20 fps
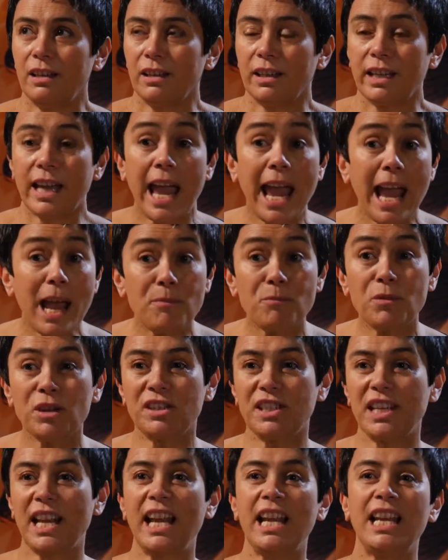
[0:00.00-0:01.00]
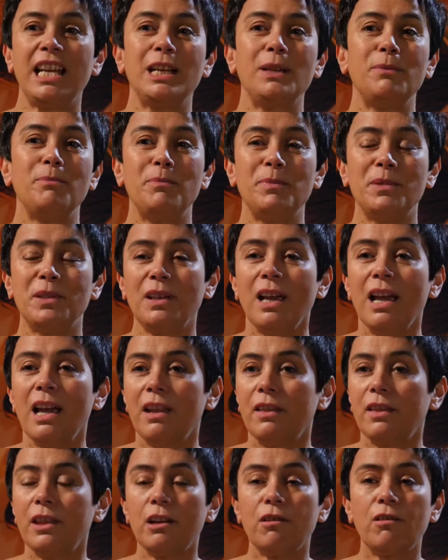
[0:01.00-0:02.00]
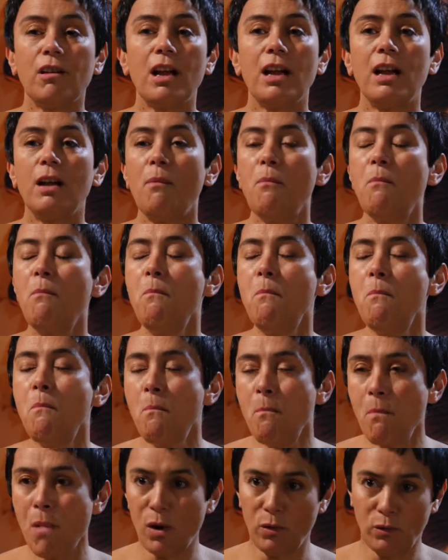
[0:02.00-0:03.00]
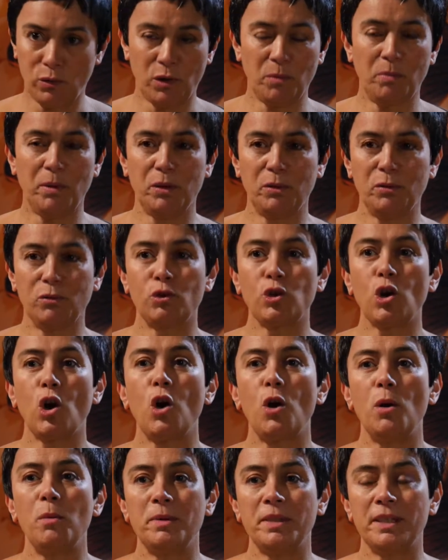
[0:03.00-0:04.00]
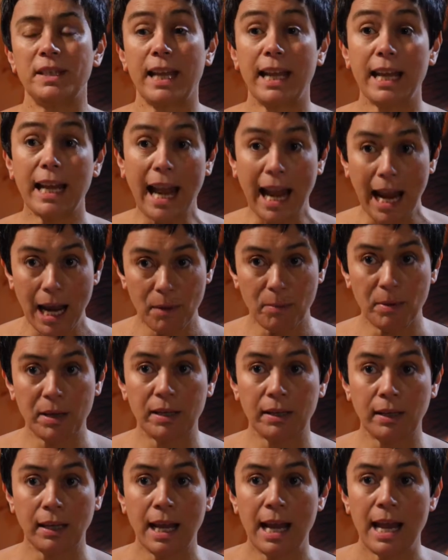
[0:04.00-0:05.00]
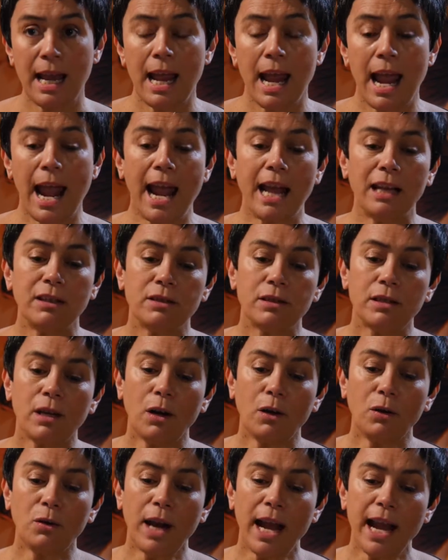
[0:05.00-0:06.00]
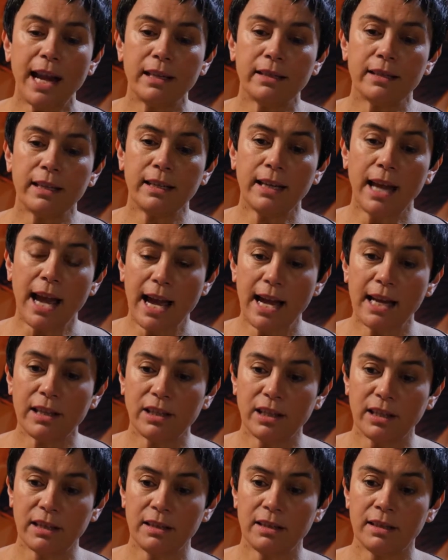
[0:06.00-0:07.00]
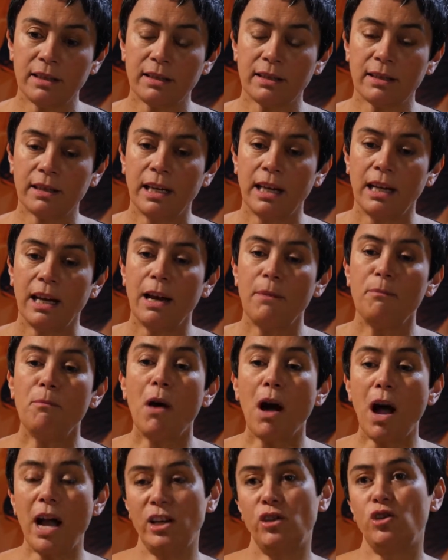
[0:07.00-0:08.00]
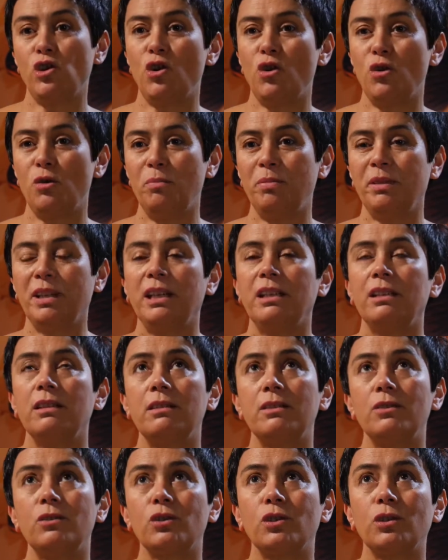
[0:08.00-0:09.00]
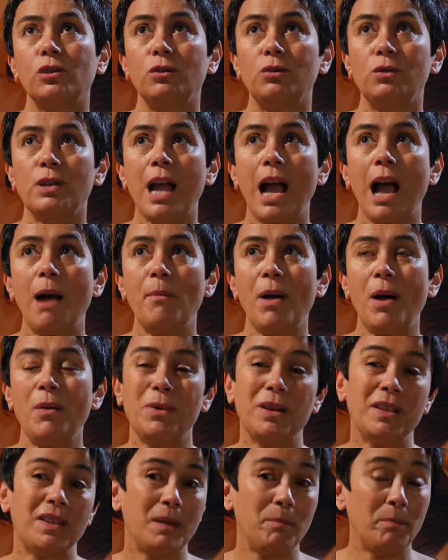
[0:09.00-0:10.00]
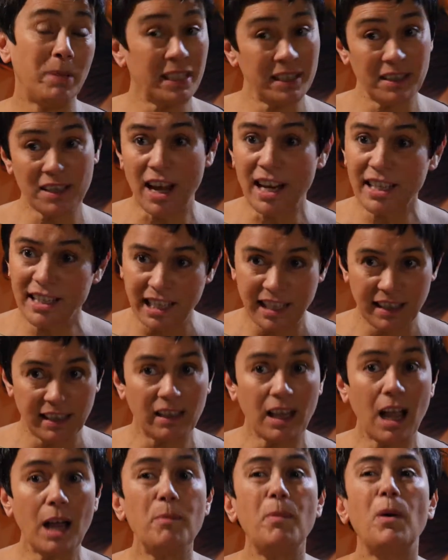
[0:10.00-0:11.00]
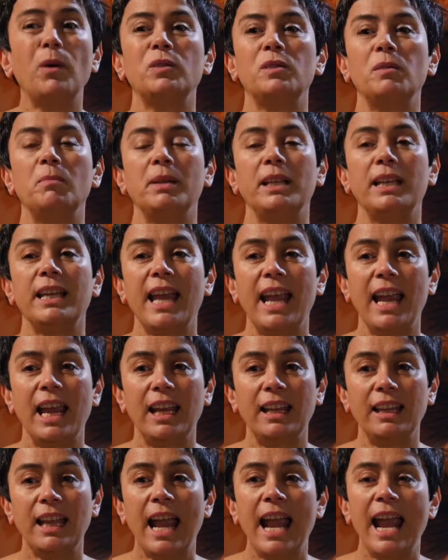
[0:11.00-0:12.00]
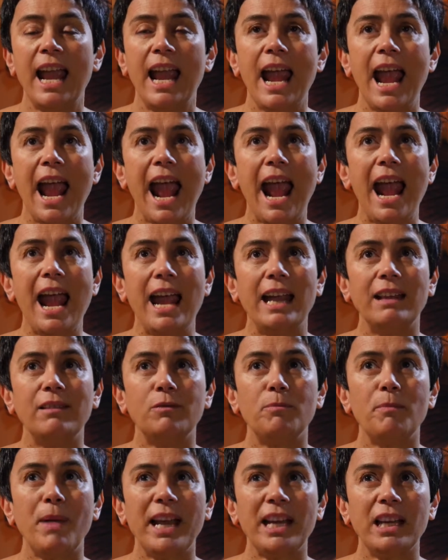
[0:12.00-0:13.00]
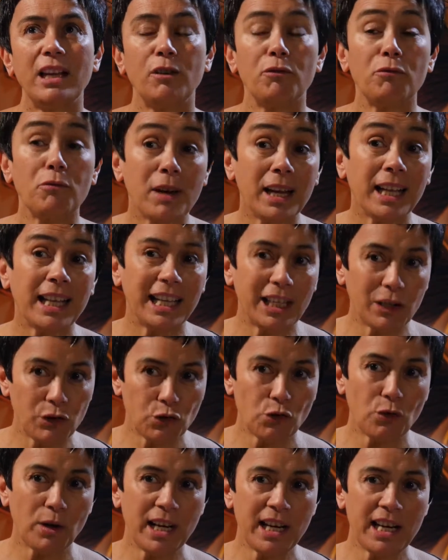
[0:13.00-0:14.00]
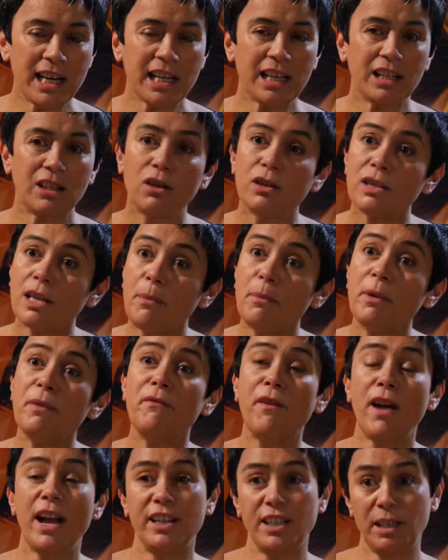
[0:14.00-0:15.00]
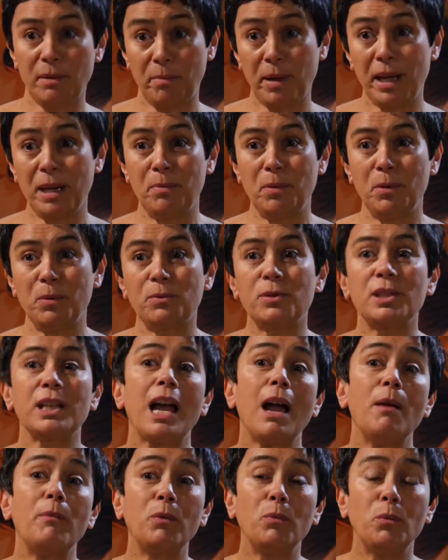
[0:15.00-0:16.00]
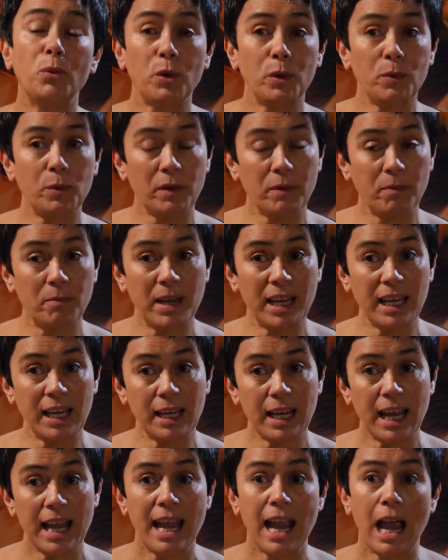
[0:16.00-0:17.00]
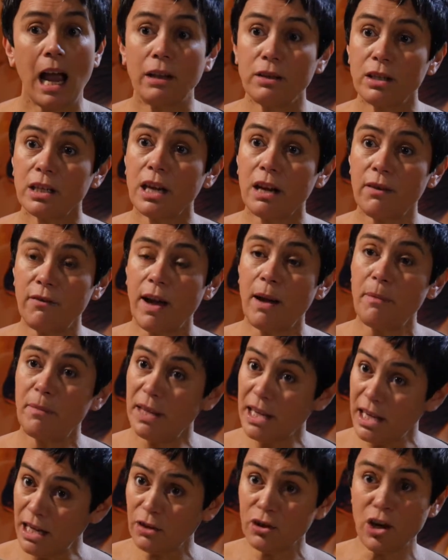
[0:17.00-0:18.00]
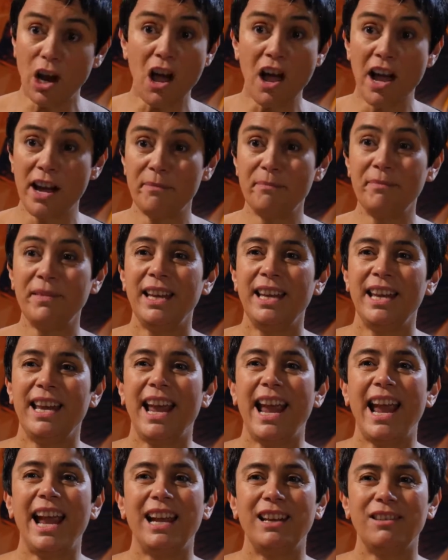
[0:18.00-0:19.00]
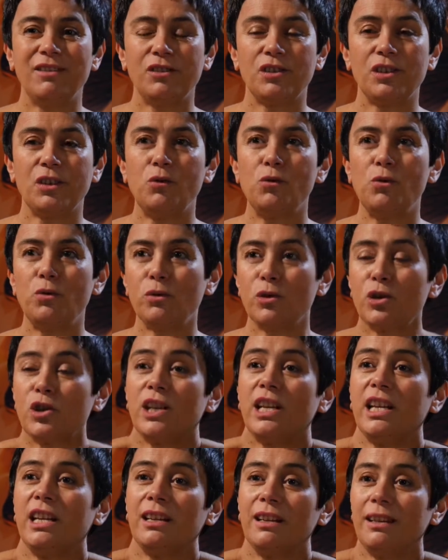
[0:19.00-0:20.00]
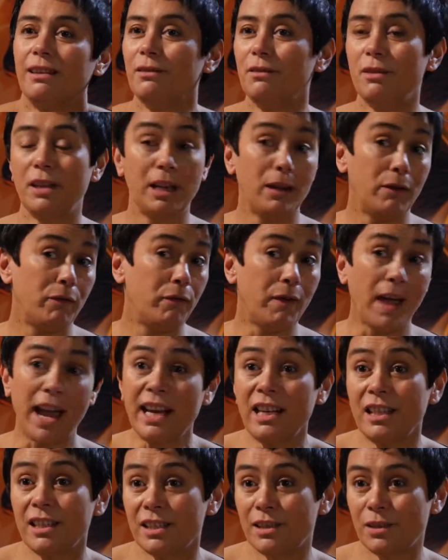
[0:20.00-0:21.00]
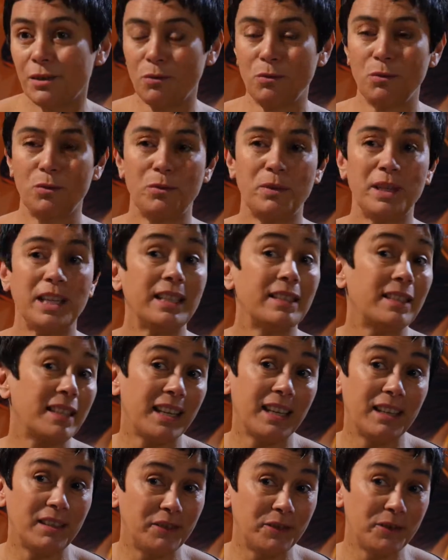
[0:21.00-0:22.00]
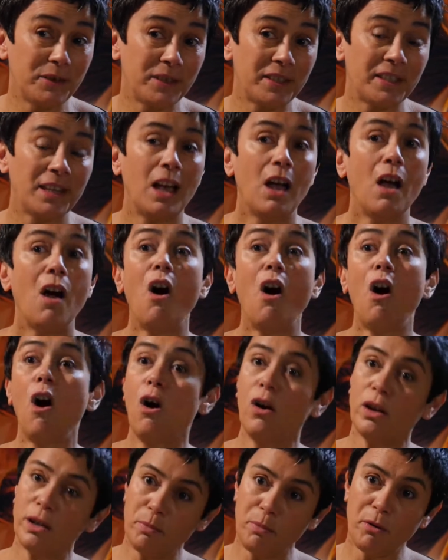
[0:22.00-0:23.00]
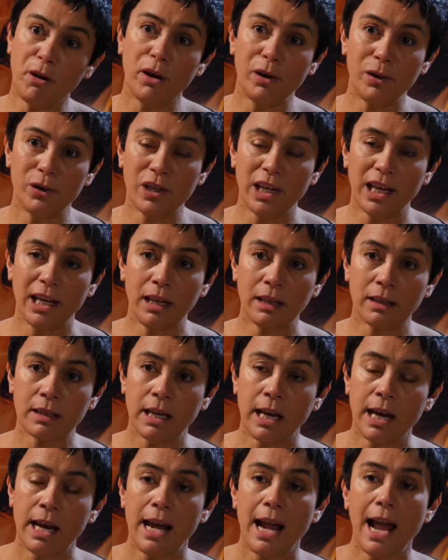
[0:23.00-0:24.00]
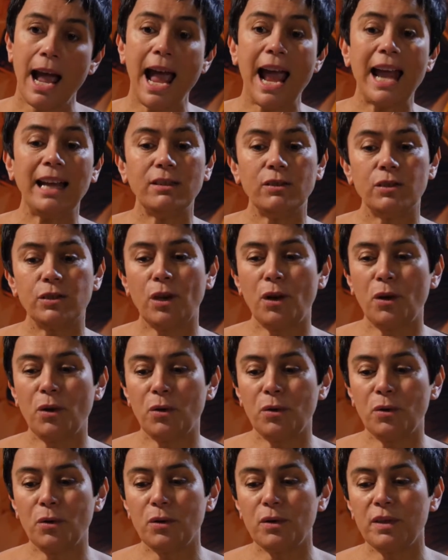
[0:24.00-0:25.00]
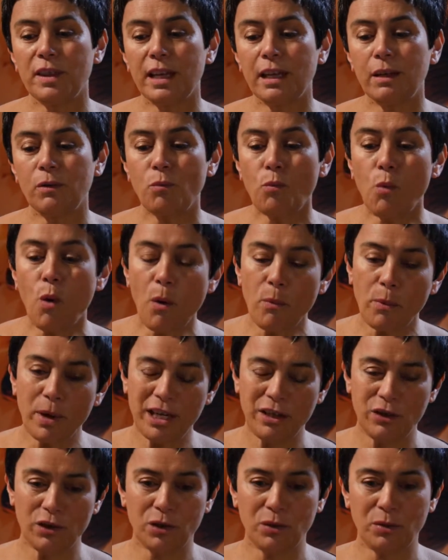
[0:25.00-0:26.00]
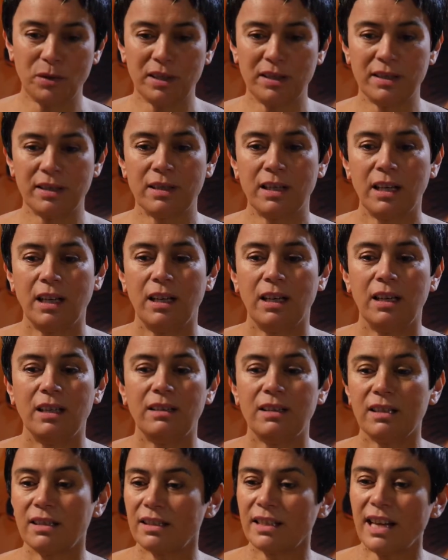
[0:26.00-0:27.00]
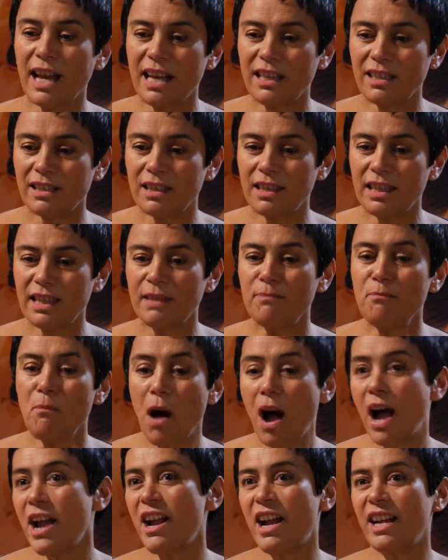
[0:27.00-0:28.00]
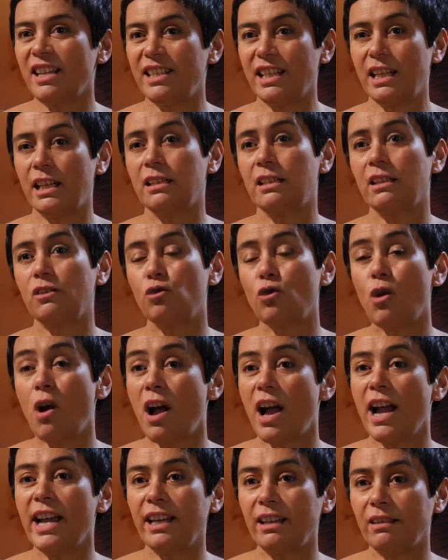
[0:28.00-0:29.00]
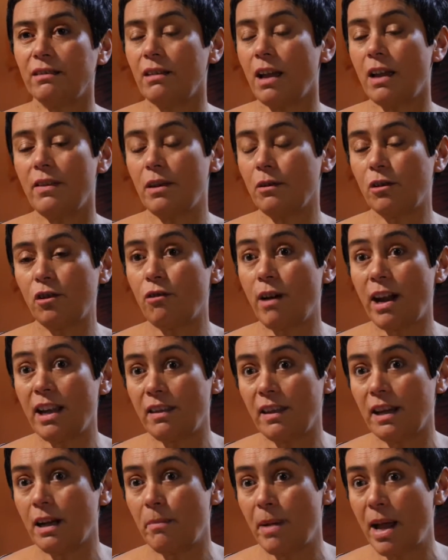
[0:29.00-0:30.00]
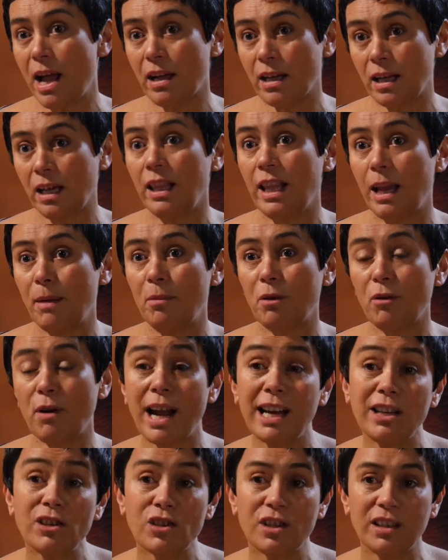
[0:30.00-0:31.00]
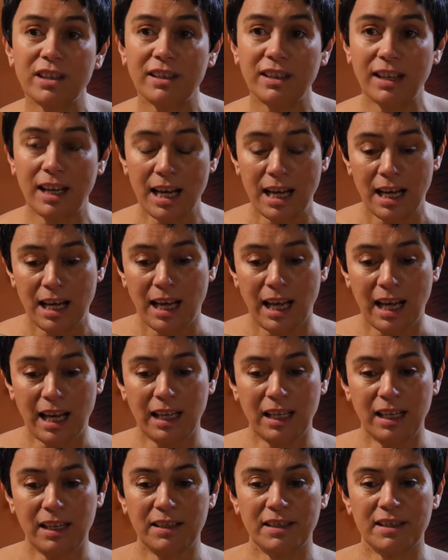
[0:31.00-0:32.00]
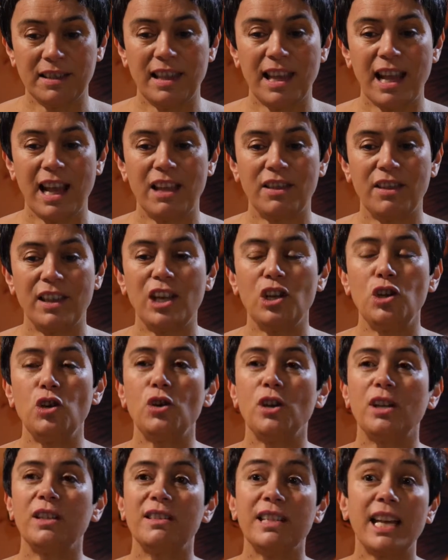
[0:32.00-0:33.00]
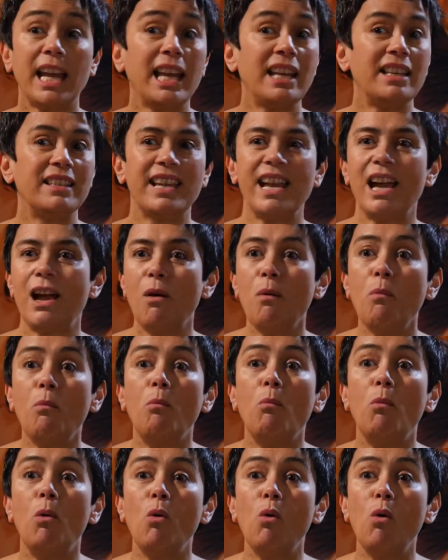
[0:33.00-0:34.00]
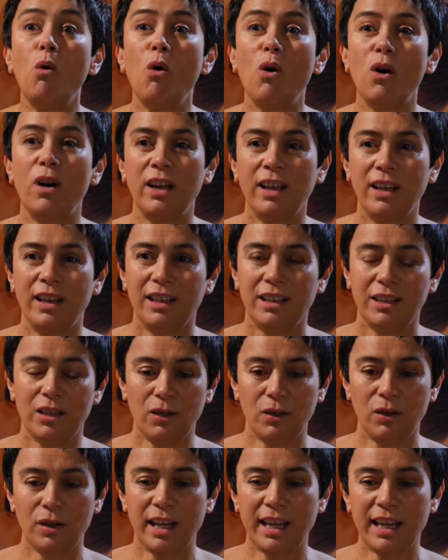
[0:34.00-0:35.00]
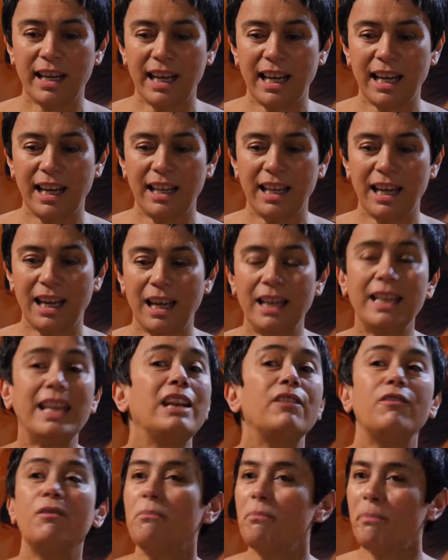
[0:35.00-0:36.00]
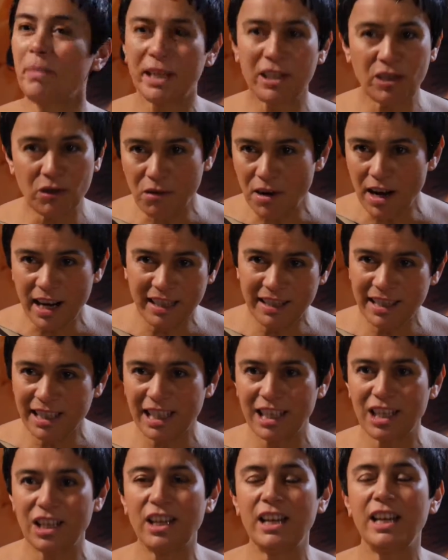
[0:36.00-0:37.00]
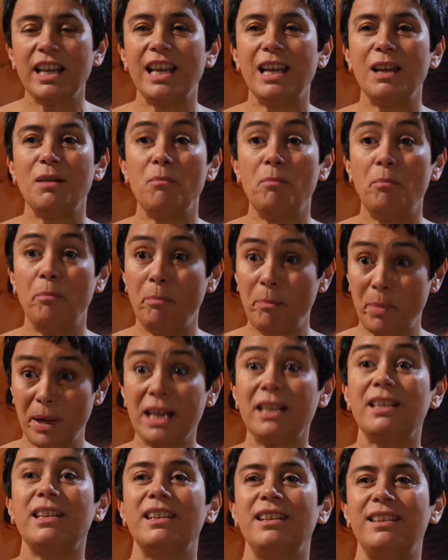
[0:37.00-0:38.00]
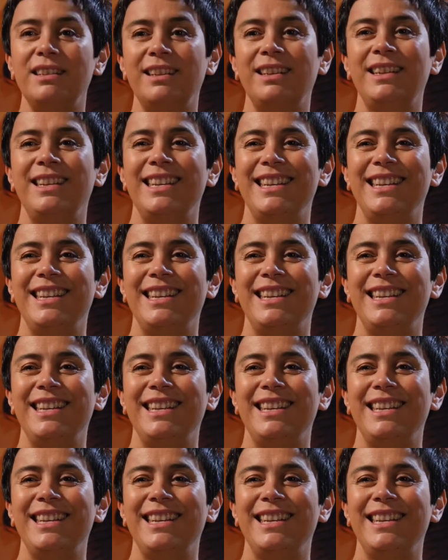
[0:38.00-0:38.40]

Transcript: camera teams. There are multiple jobs that happen, and so as an artist, my job is to come up with the best idea that I possibly can and make it really intriguing, because I'm inviting people to come and work with me and to give up their time and or share their face or their skills on a project. And so then what we do is discuss my ideas and try, and the great thing about collaboration is that then you can tease out more, you can get an even better idea, you can get better